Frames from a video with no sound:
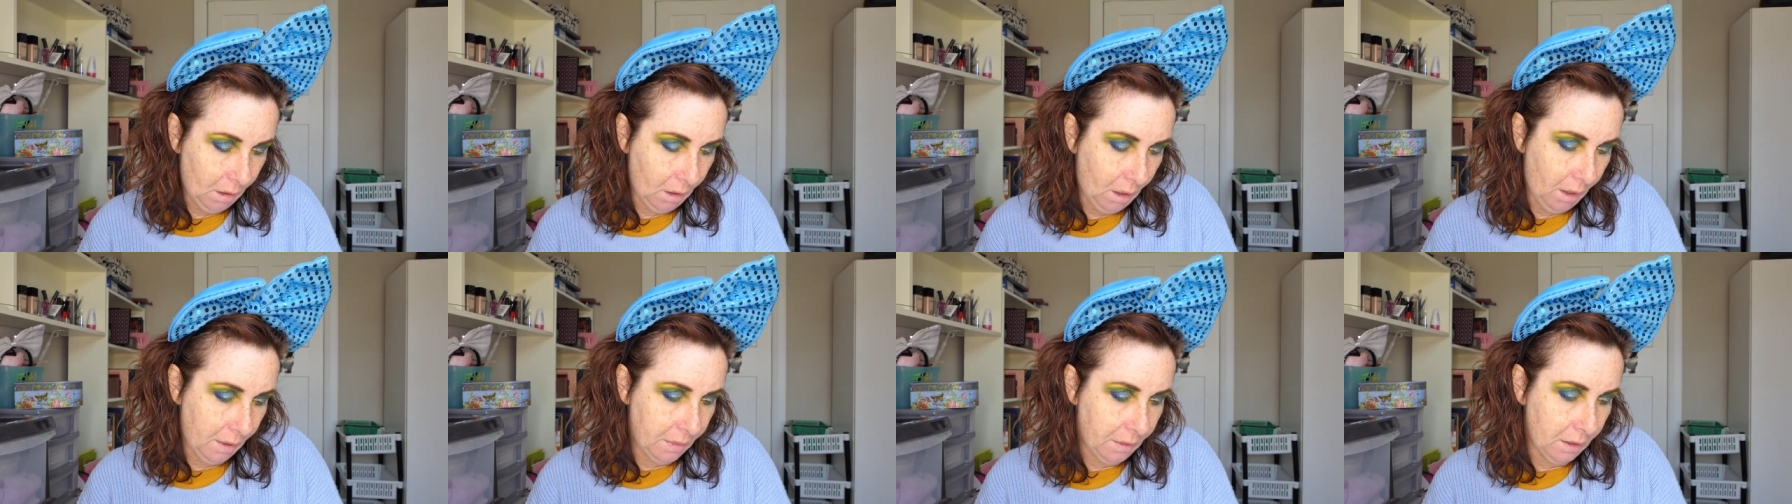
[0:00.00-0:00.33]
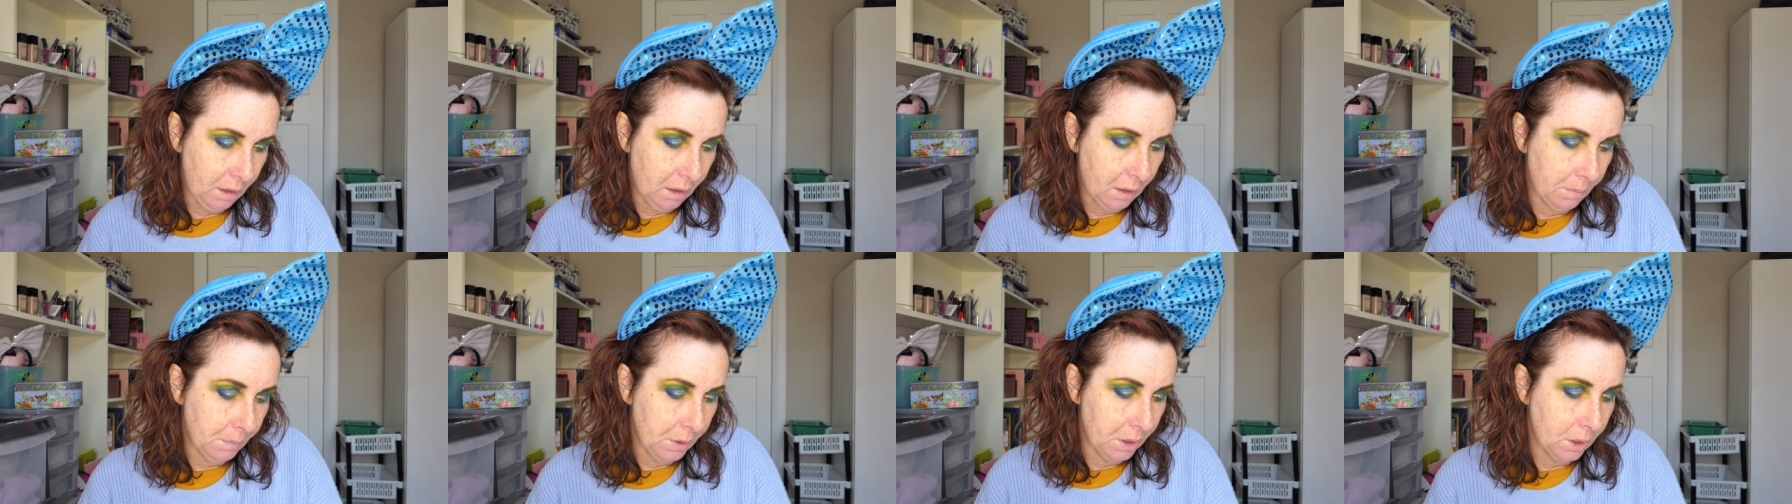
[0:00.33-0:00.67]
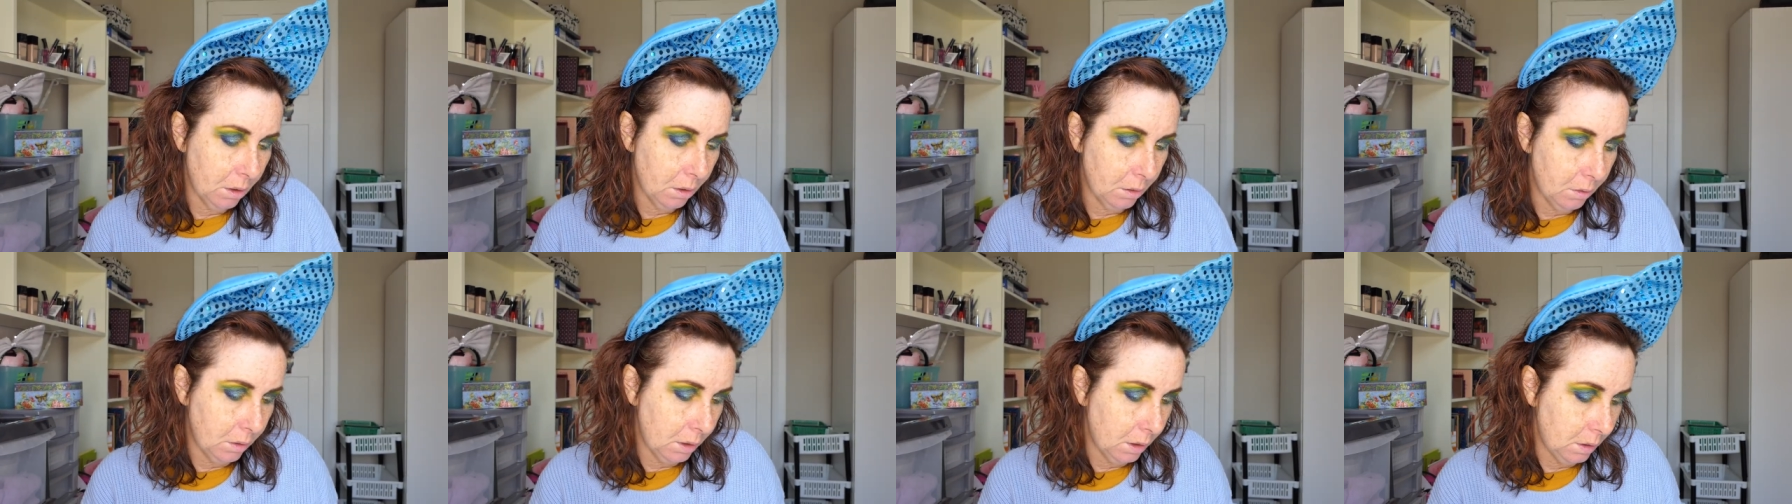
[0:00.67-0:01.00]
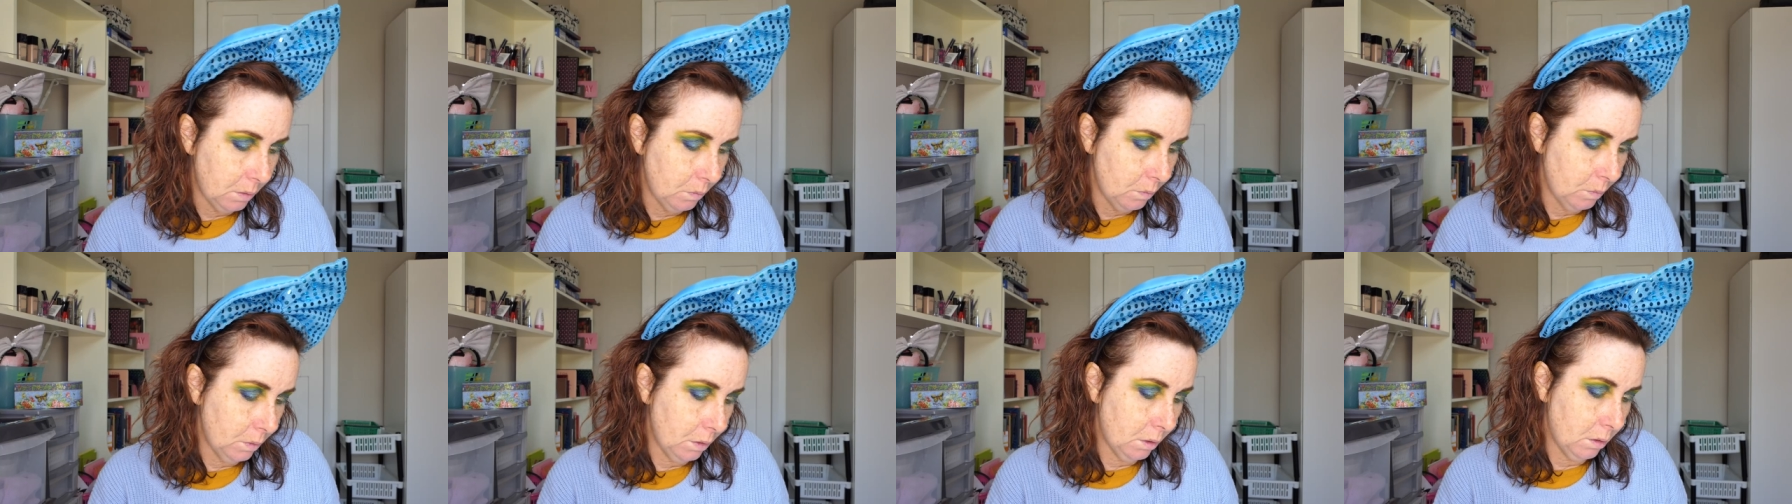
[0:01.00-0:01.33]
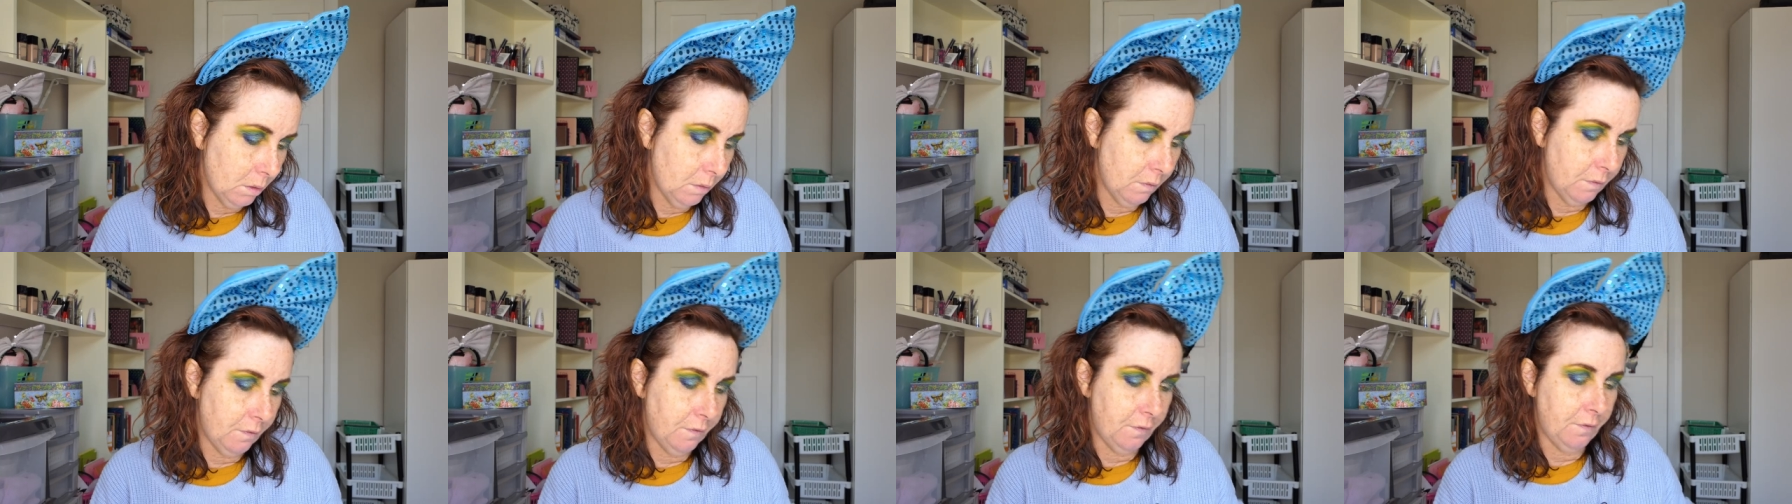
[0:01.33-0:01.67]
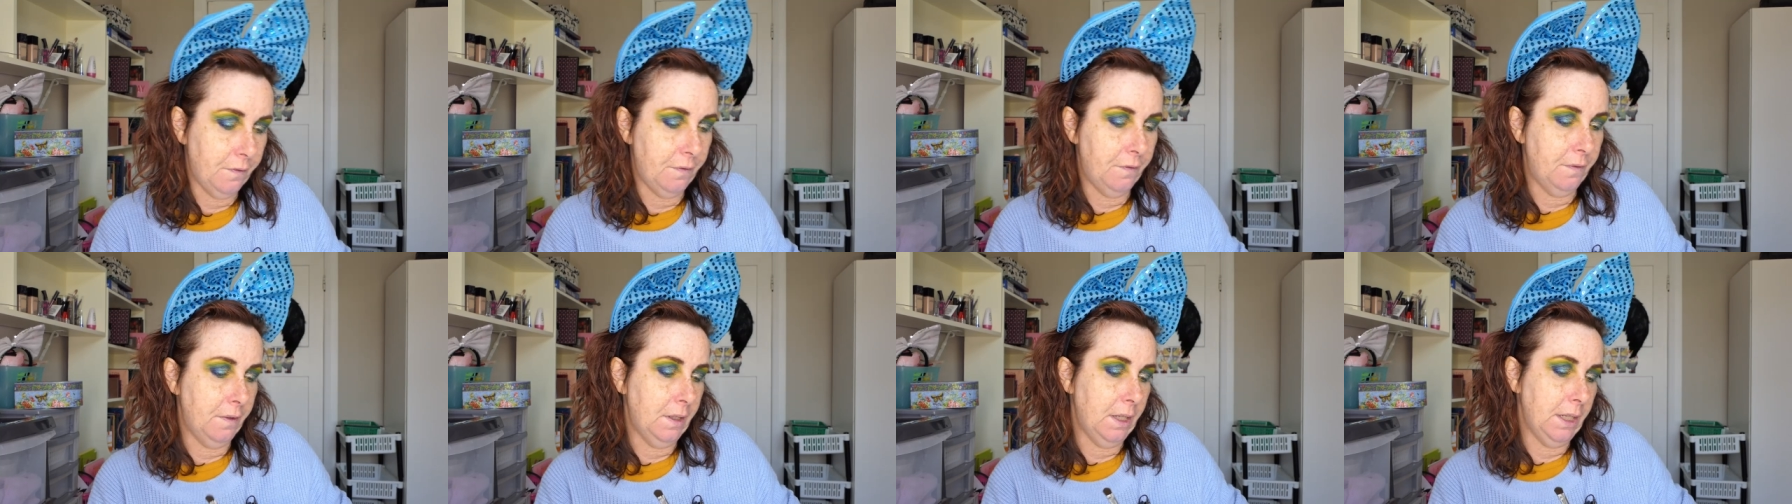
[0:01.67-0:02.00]
I think I'm going to go in with
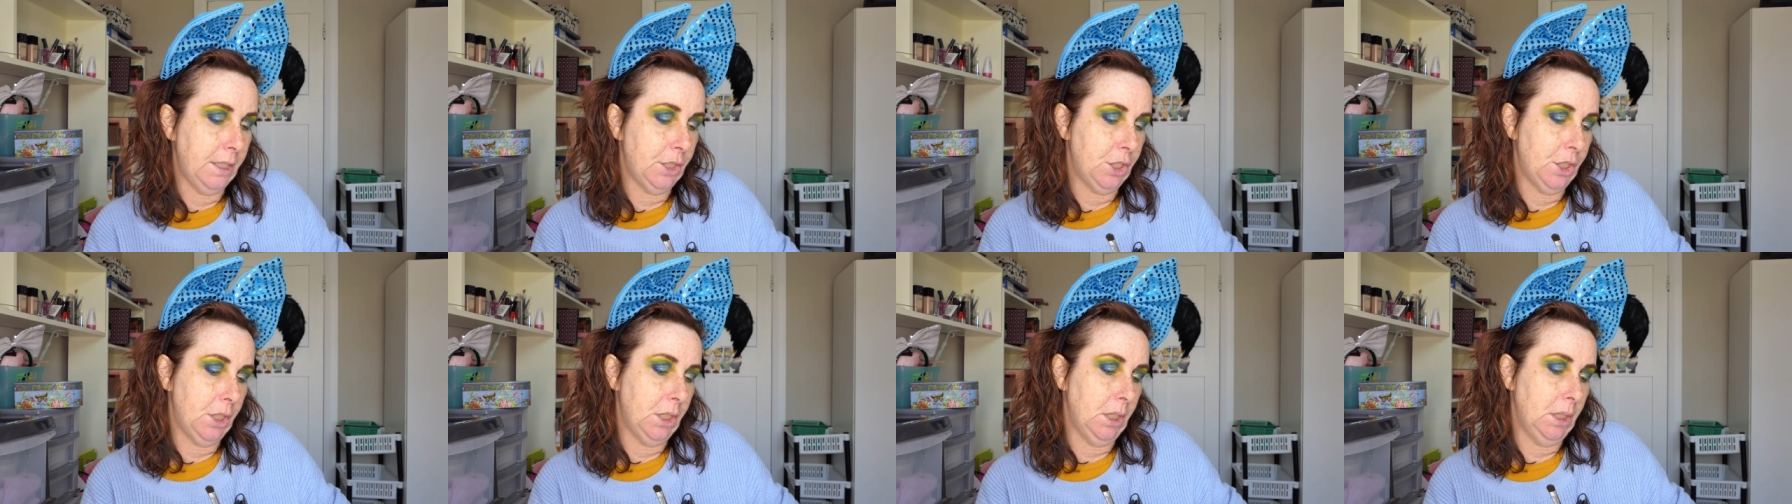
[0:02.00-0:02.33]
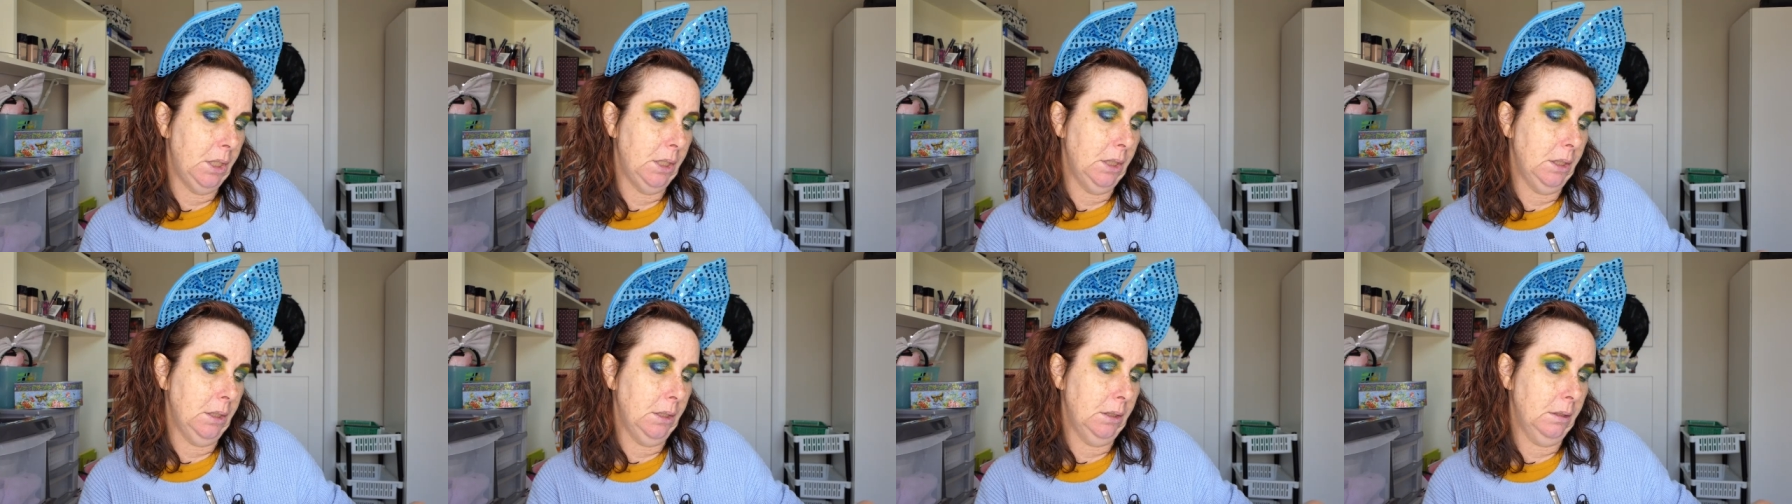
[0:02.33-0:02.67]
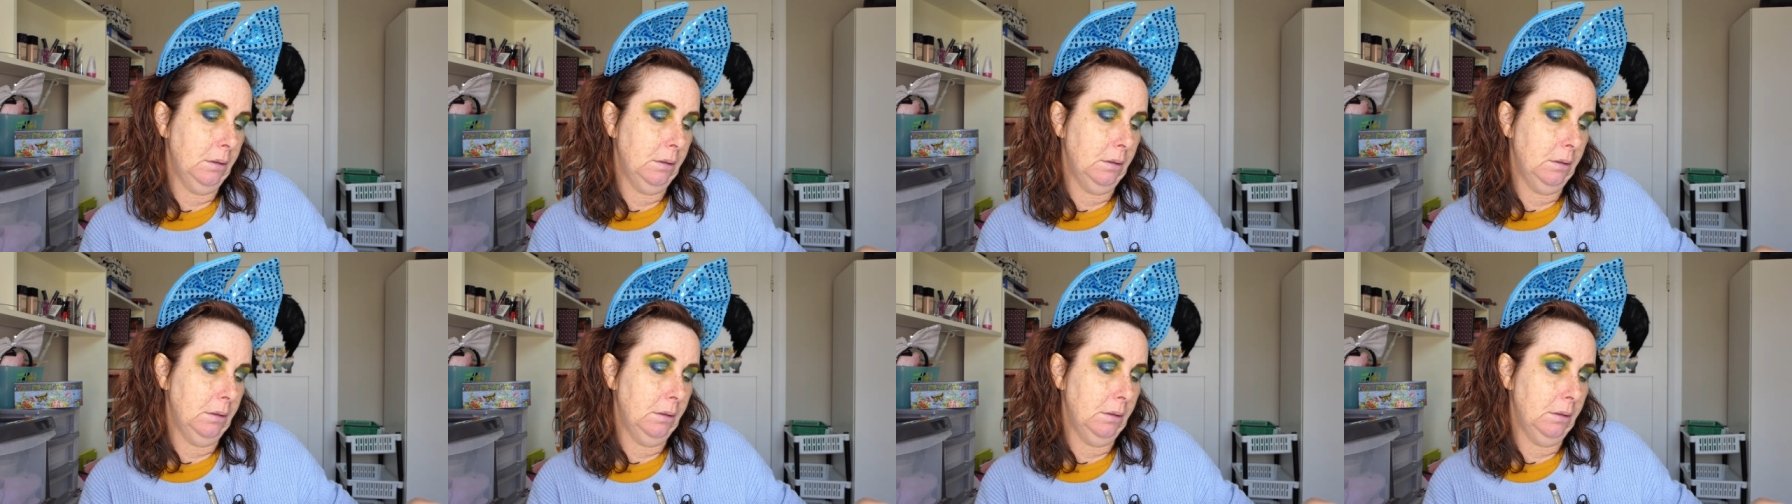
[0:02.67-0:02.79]
flashing,